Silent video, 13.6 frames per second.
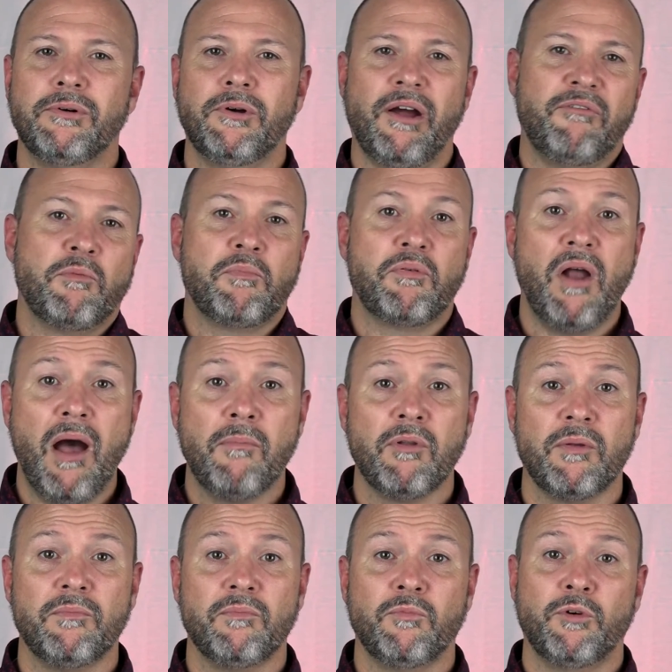who have a
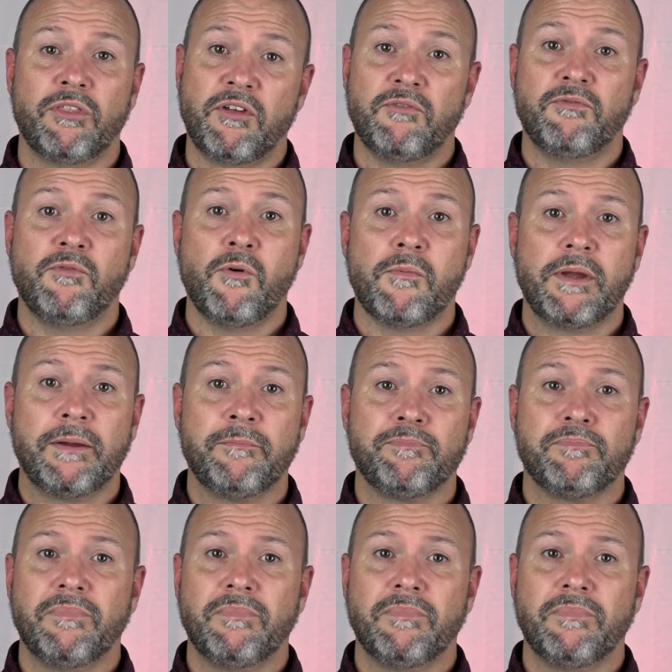problem with conforming.